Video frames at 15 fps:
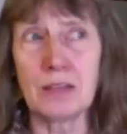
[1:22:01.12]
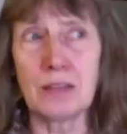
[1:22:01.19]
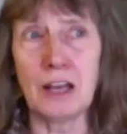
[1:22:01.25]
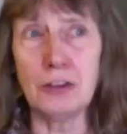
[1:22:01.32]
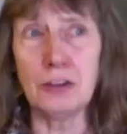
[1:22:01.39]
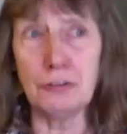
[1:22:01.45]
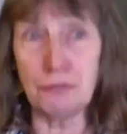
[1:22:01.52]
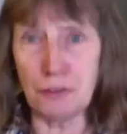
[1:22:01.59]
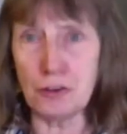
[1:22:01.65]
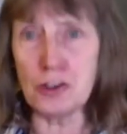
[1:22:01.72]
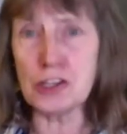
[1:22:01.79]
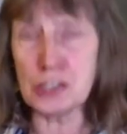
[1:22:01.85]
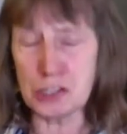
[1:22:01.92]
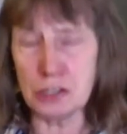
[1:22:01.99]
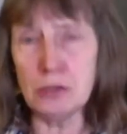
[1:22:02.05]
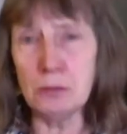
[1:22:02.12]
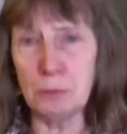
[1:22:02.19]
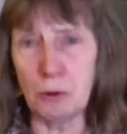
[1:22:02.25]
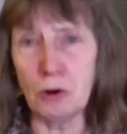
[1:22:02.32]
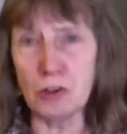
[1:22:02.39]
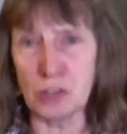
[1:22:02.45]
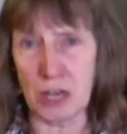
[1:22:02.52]
And the first two
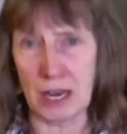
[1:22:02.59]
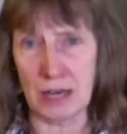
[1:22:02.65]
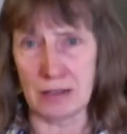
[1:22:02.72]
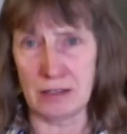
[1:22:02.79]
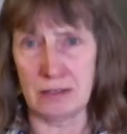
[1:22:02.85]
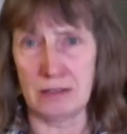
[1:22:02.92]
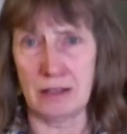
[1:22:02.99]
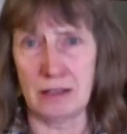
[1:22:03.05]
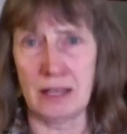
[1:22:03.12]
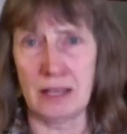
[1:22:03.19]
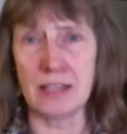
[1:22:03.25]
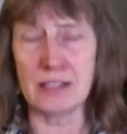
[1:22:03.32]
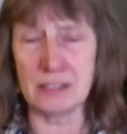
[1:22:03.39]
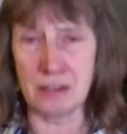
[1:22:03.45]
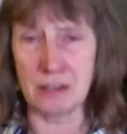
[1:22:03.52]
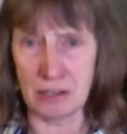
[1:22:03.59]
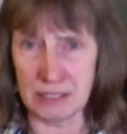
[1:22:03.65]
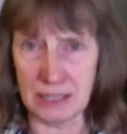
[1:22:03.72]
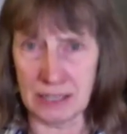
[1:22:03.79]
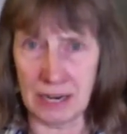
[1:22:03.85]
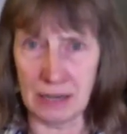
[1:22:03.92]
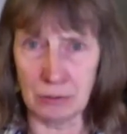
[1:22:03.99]
projects that they
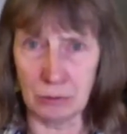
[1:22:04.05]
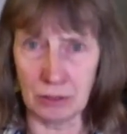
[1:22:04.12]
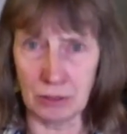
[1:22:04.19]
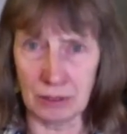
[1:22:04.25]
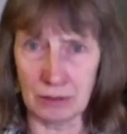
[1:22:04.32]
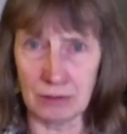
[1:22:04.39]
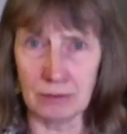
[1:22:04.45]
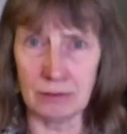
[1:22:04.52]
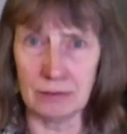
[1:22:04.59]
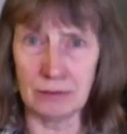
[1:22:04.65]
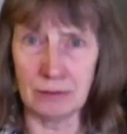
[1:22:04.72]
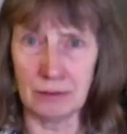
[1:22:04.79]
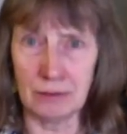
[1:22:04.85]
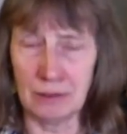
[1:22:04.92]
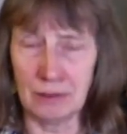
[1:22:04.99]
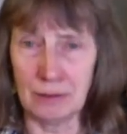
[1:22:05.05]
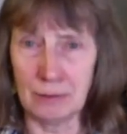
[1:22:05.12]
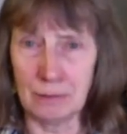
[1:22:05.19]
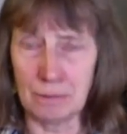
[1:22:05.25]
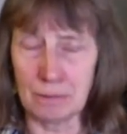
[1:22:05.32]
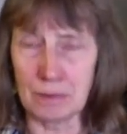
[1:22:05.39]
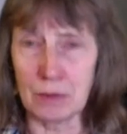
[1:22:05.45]
started out with
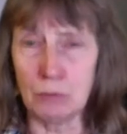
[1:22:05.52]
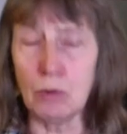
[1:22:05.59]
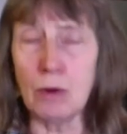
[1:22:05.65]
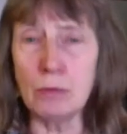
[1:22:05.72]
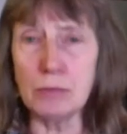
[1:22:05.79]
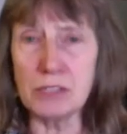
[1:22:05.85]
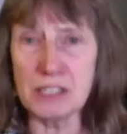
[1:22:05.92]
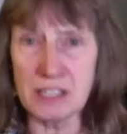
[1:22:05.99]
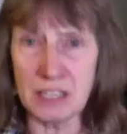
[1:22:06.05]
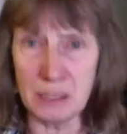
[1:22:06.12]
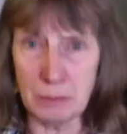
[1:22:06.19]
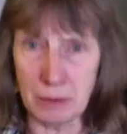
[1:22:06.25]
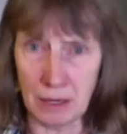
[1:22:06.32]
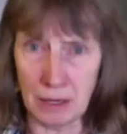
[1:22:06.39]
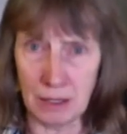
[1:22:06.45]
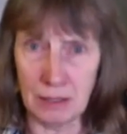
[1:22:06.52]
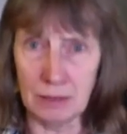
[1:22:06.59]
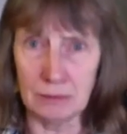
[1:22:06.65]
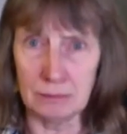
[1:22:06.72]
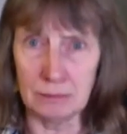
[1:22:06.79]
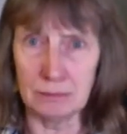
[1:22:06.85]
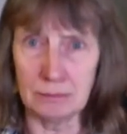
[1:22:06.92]
one was TB,
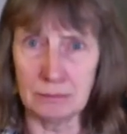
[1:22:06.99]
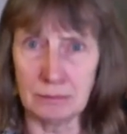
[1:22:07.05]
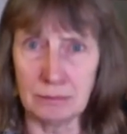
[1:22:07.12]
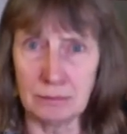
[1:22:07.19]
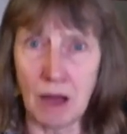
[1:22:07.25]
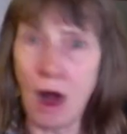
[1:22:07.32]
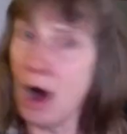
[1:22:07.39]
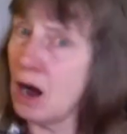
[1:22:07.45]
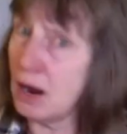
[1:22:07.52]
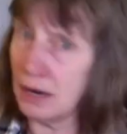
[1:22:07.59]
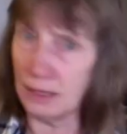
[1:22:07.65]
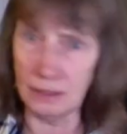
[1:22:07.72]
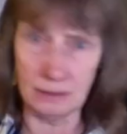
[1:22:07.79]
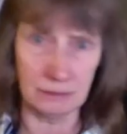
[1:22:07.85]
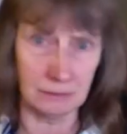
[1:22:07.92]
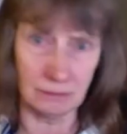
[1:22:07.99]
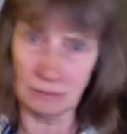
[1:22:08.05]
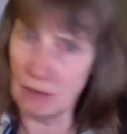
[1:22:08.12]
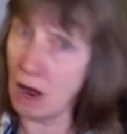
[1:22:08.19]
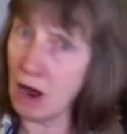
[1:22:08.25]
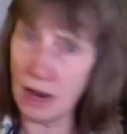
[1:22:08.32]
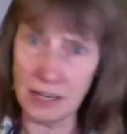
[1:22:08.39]
high,
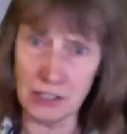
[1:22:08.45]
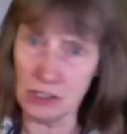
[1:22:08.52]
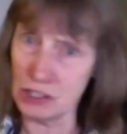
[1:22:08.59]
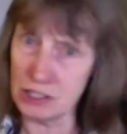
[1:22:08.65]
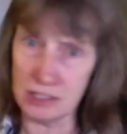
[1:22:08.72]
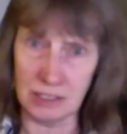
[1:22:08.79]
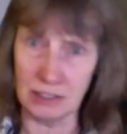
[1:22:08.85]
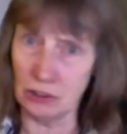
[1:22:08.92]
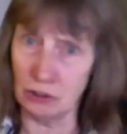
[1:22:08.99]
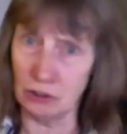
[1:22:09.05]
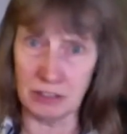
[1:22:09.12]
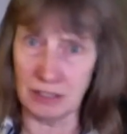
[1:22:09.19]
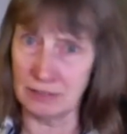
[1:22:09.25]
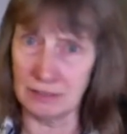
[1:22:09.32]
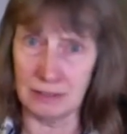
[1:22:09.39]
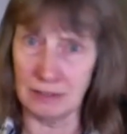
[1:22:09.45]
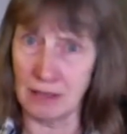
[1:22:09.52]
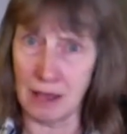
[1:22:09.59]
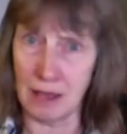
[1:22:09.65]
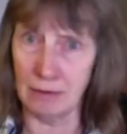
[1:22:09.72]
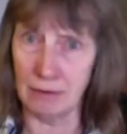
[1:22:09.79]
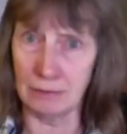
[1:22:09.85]
high GC content in
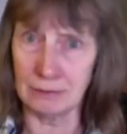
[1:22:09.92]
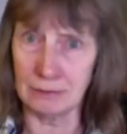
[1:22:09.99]
there.